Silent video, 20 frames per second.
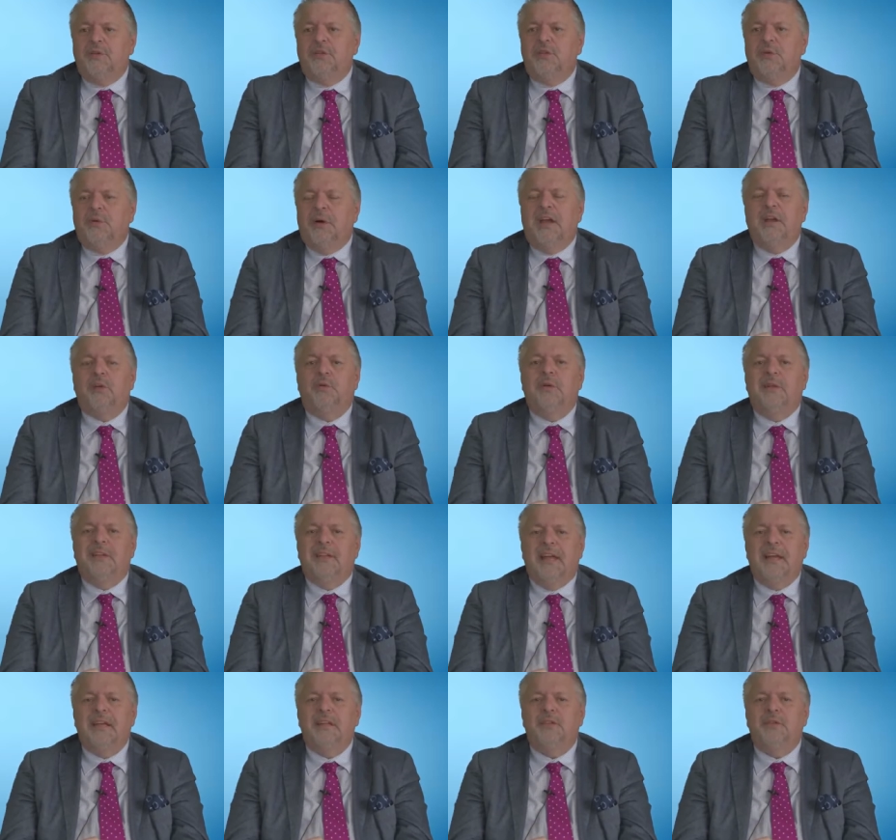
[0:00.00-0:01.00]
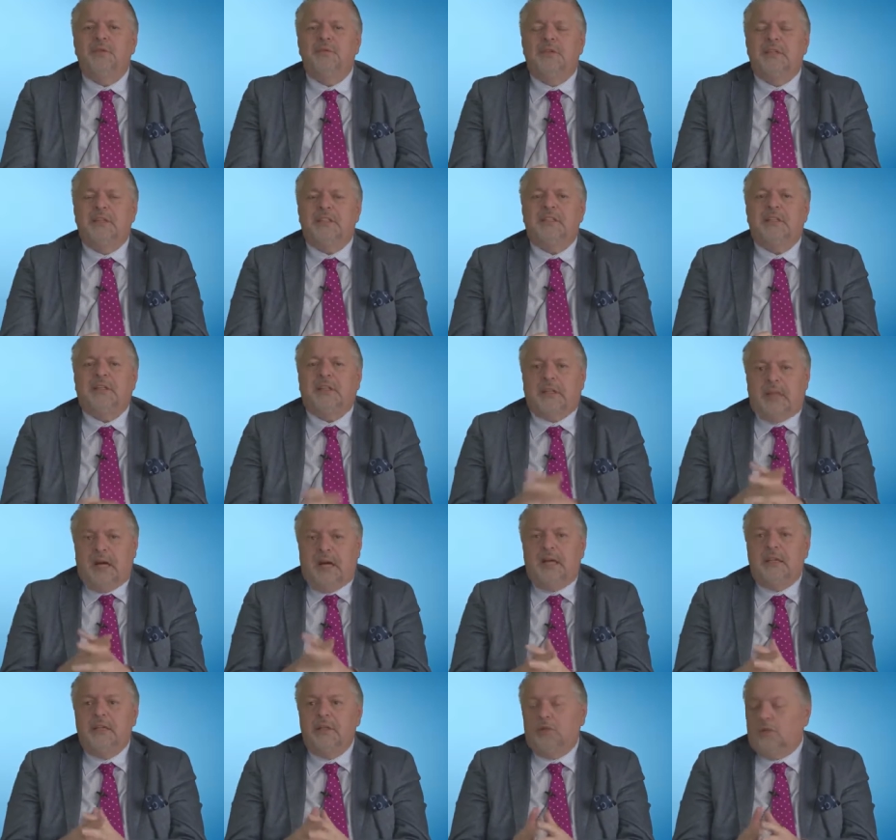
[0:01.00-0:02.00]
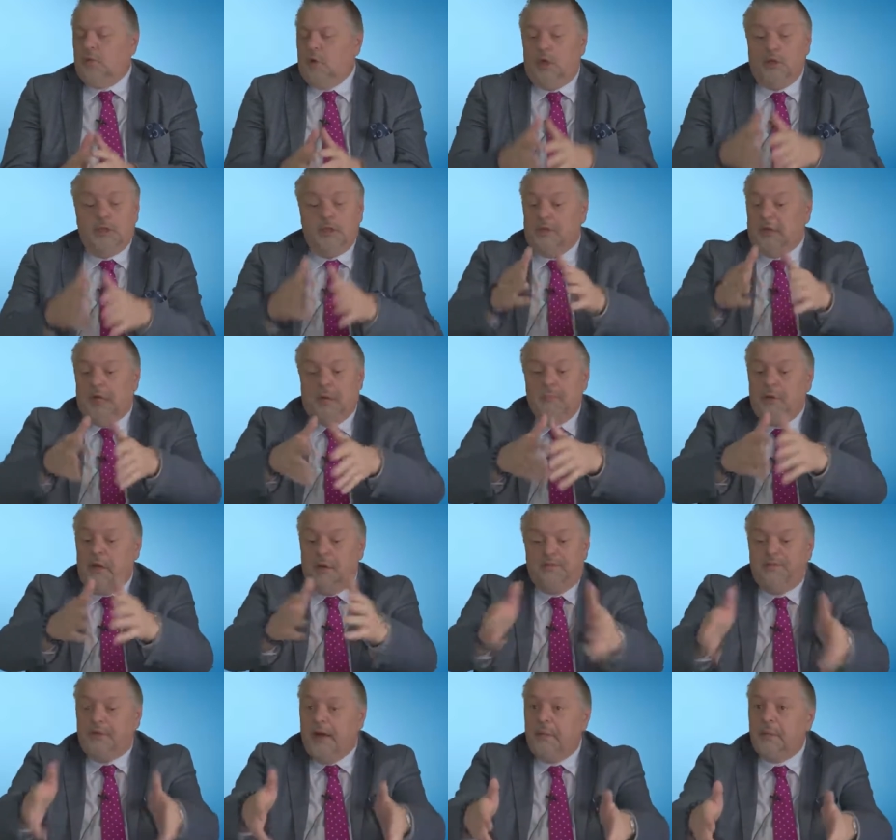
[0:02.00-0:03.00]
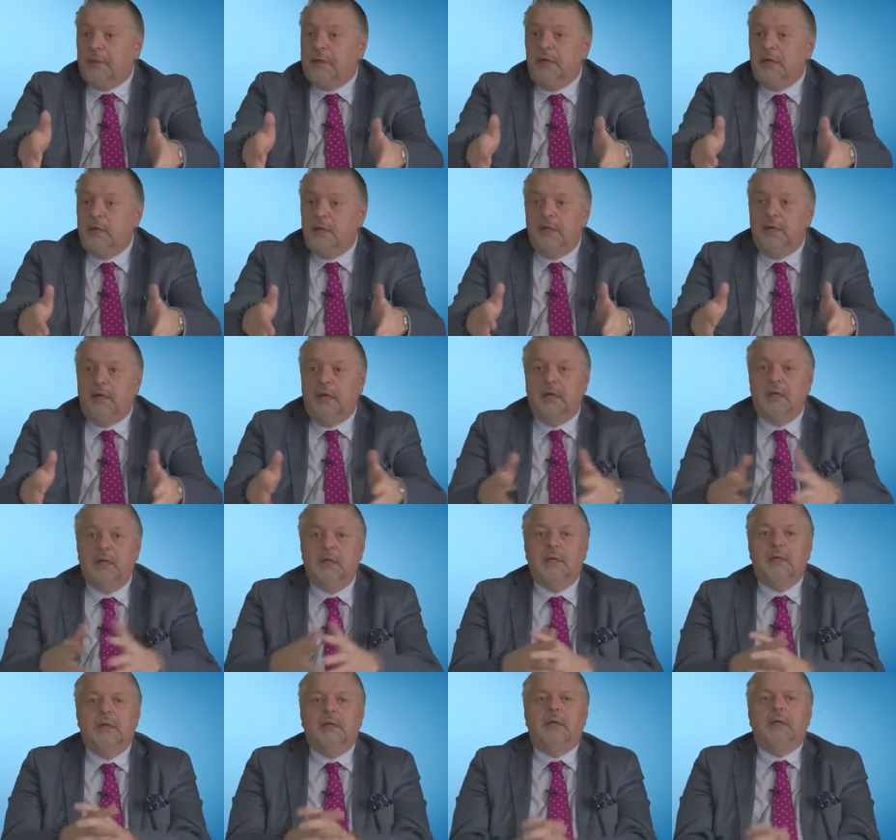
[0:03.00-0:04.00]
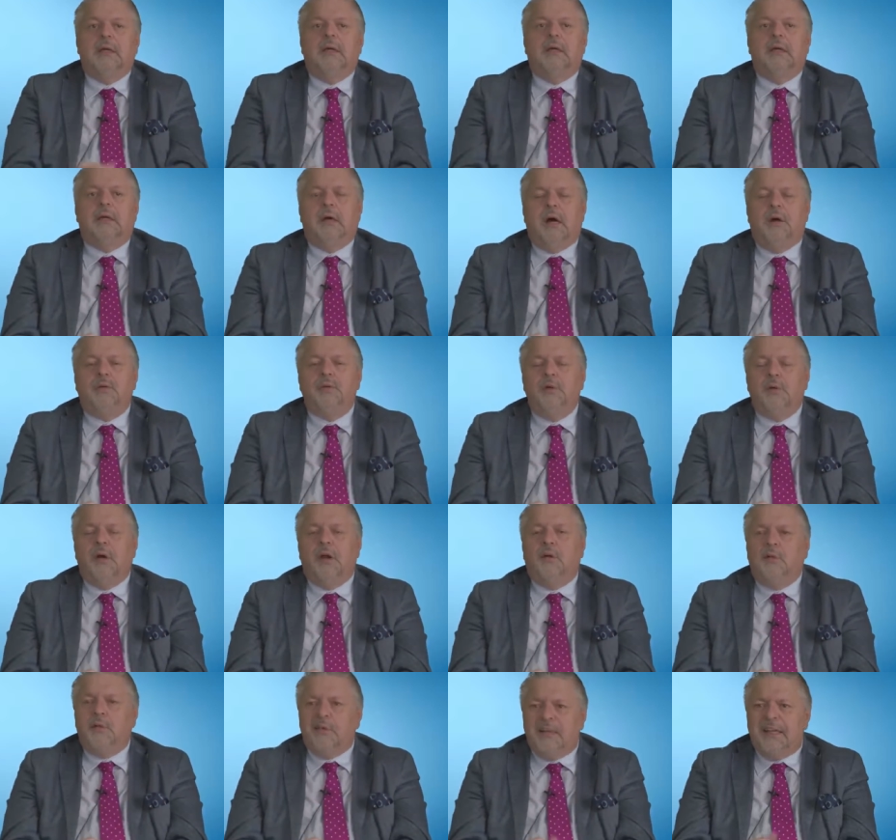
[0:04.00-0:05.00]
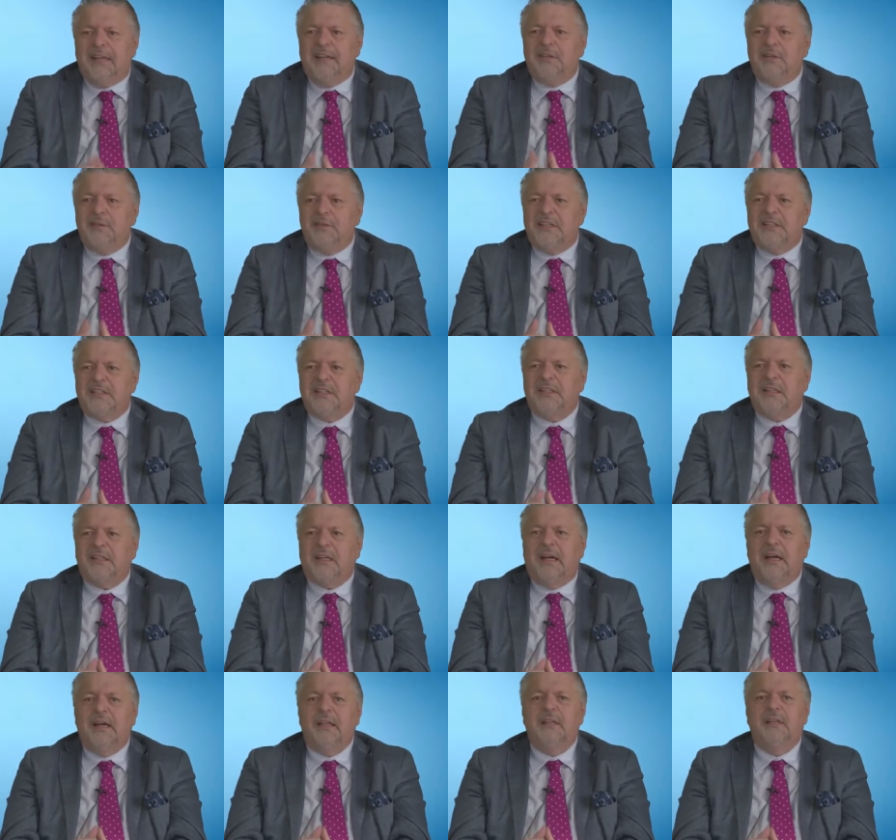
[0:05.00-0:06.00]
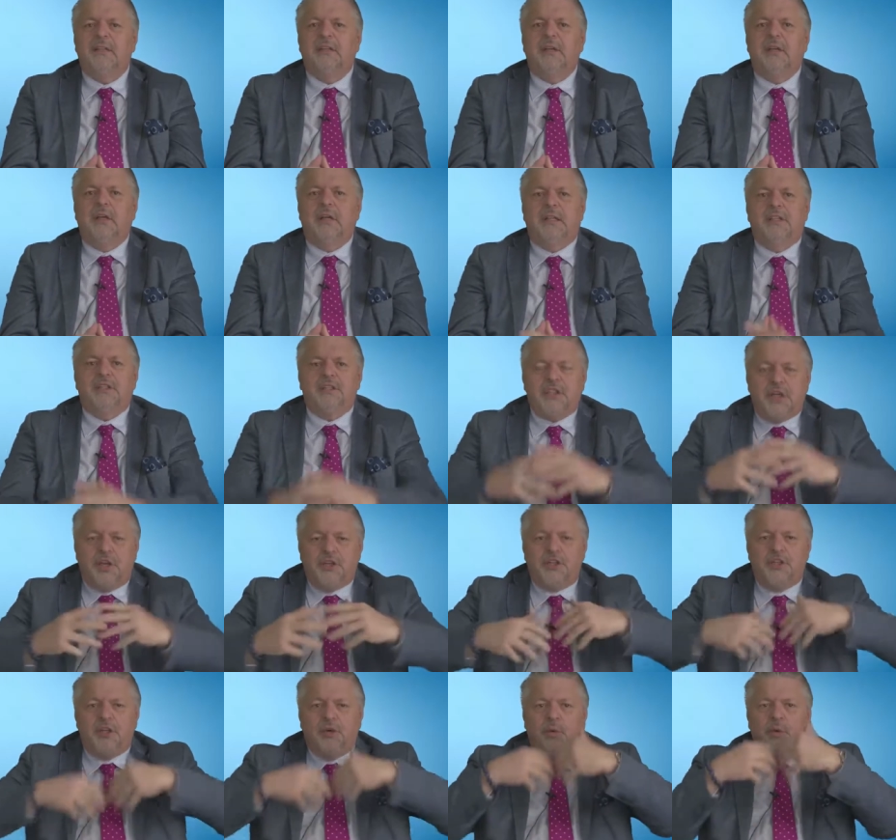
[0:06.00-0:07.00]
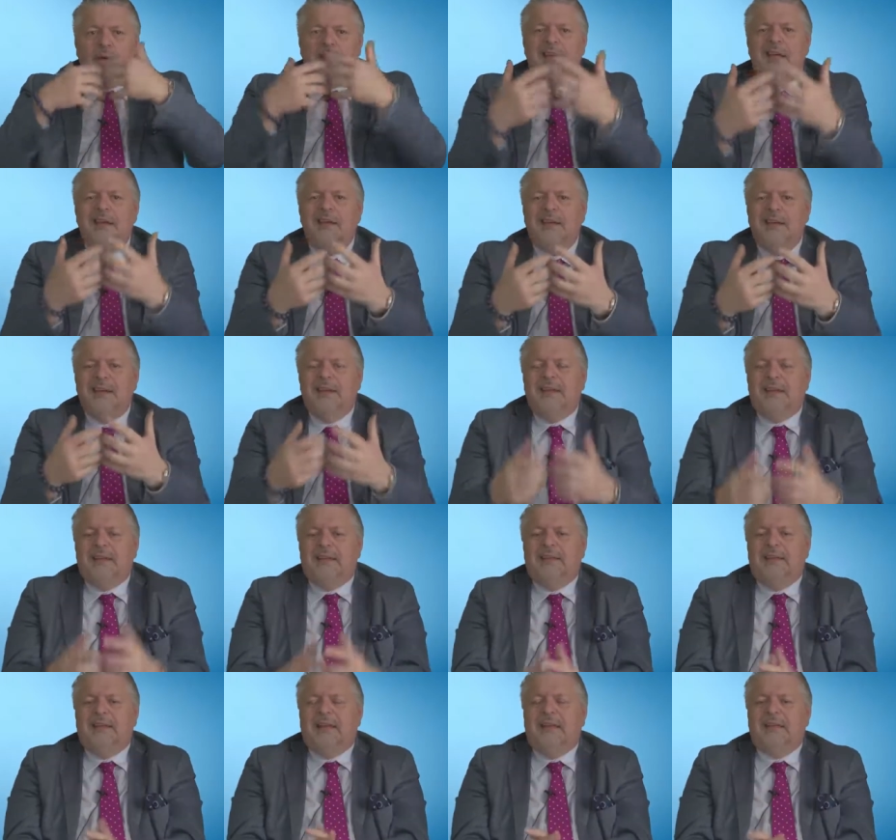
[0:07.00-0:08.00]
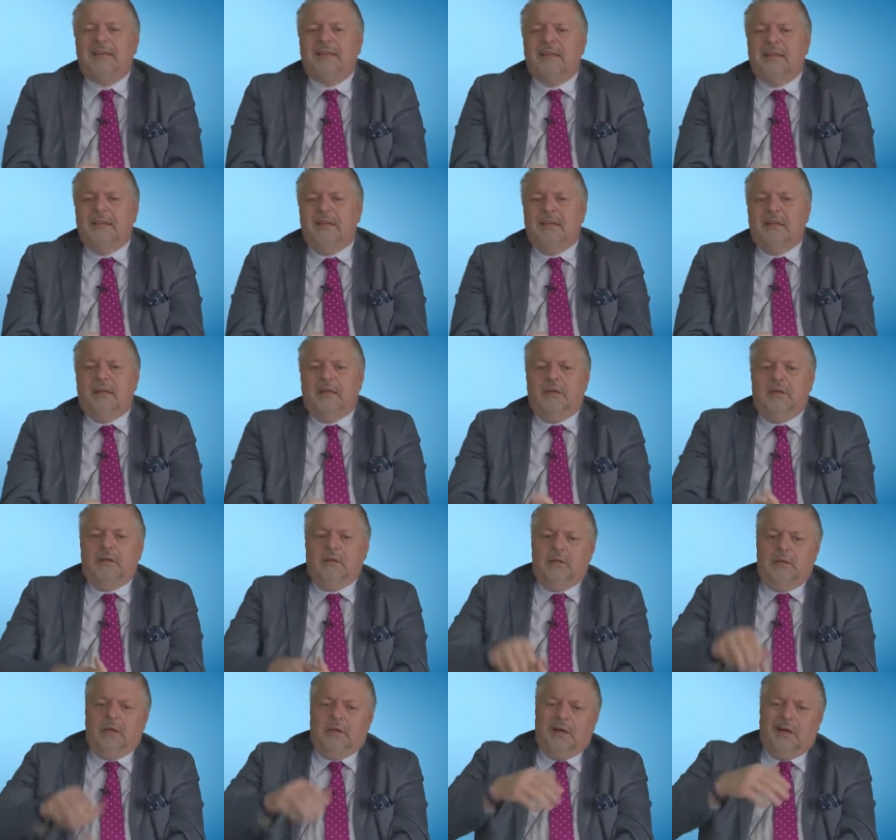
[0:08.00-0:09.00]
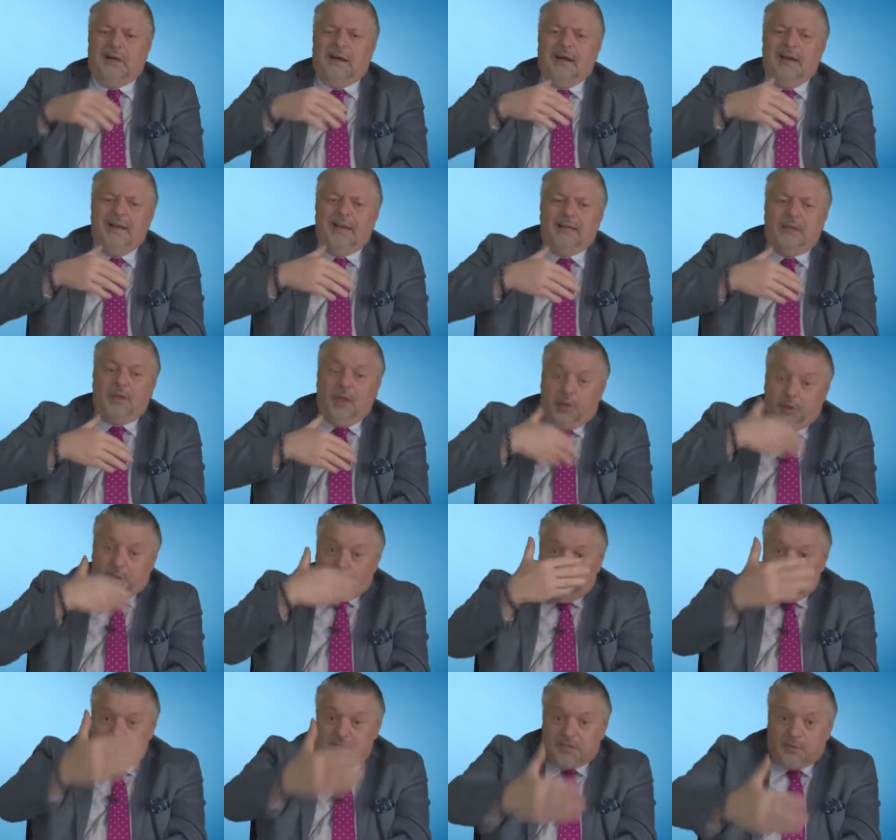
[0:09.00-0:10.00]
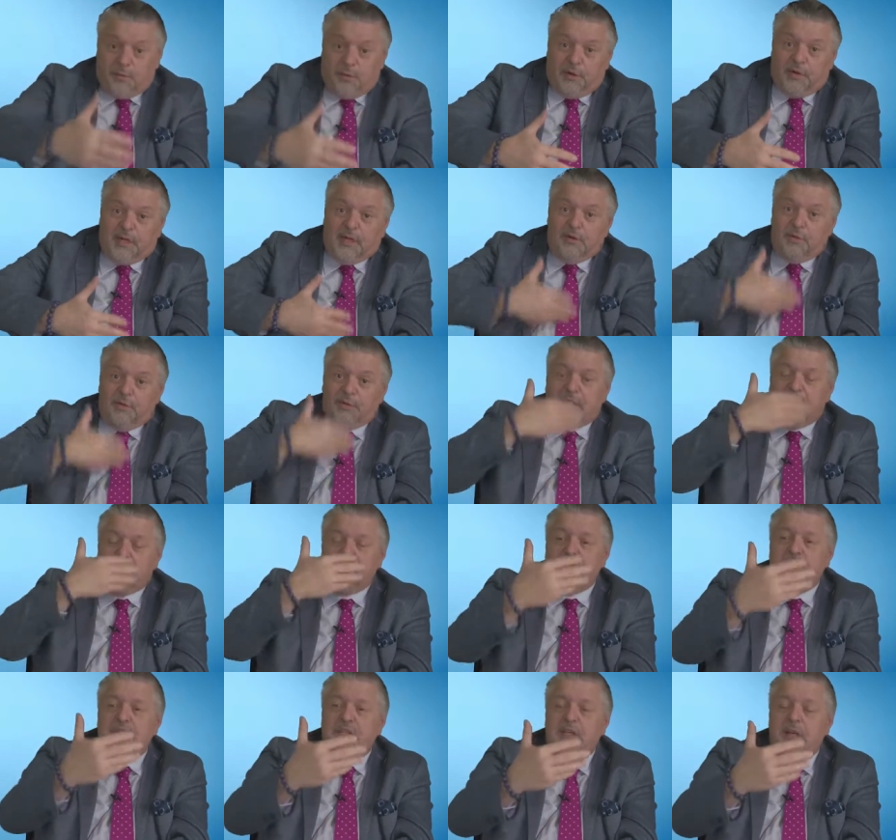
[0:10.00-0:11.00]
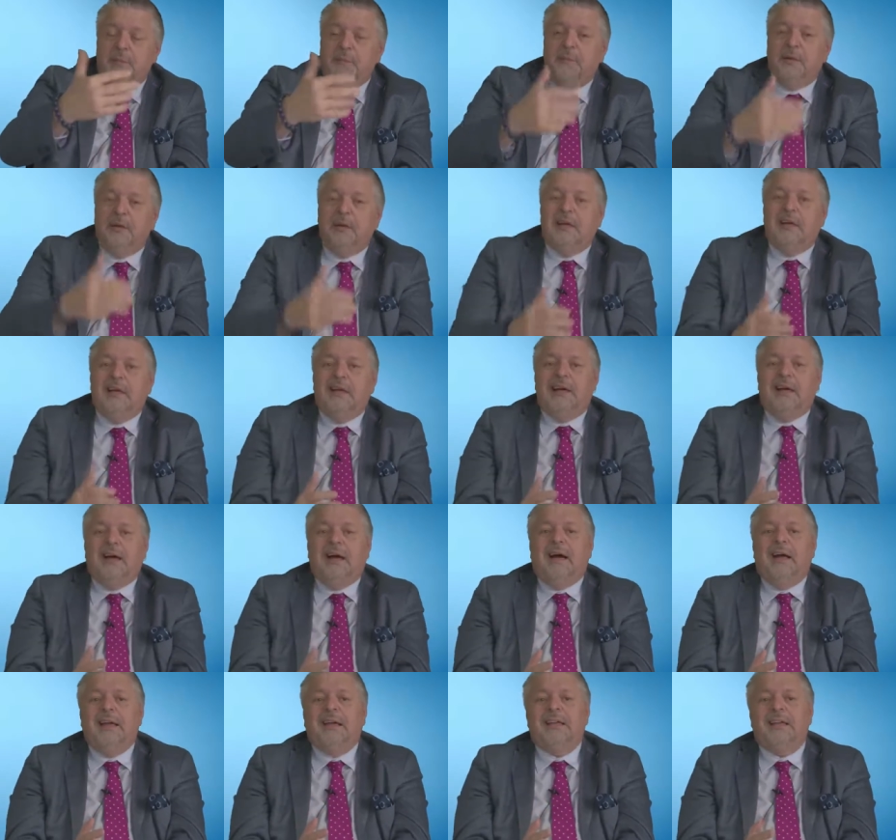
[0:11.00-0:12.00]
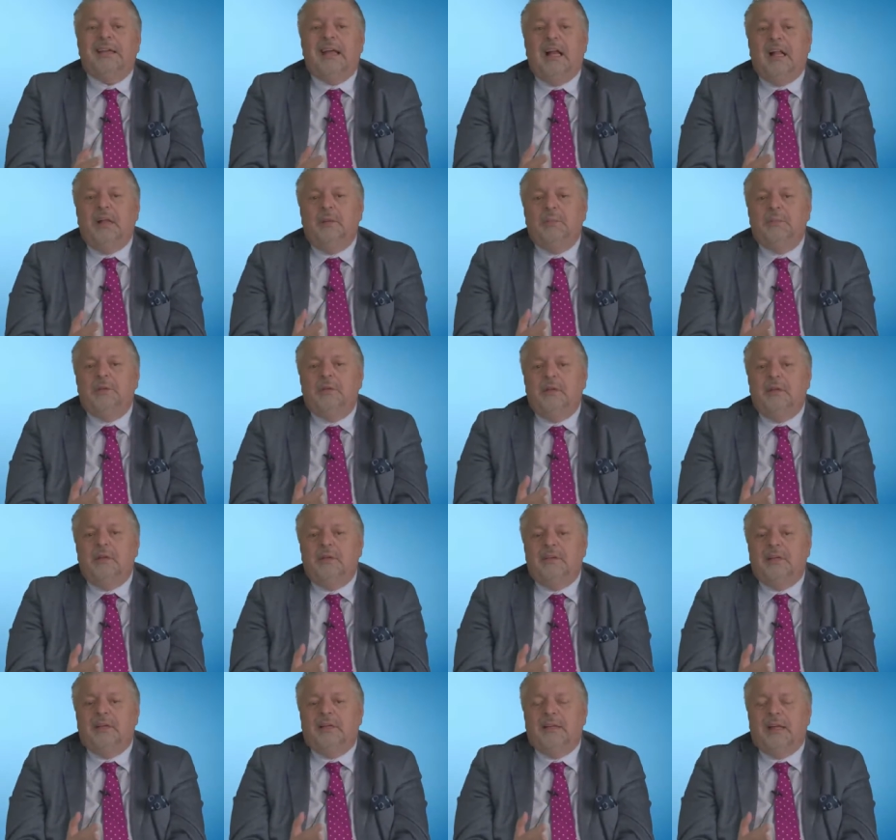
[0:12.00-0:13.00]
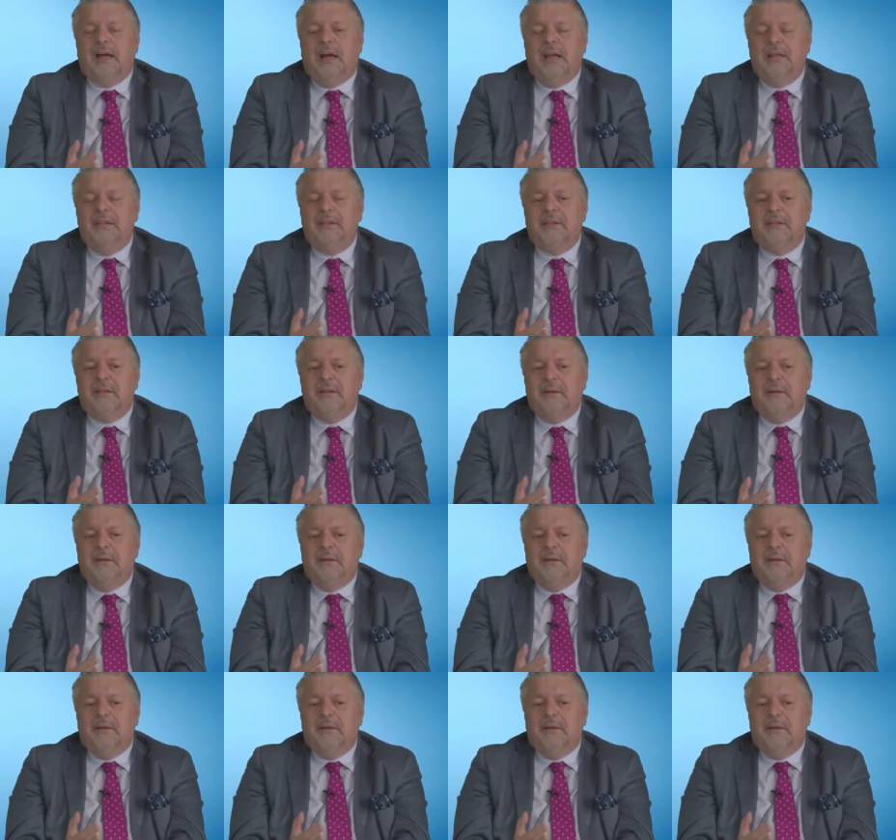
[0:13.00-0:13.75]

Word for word: do I relate to this client, and that can be a family, yeah? Uh, how do I relate to this client in such a way that uh, I, through this working relationship, I can help uh, the client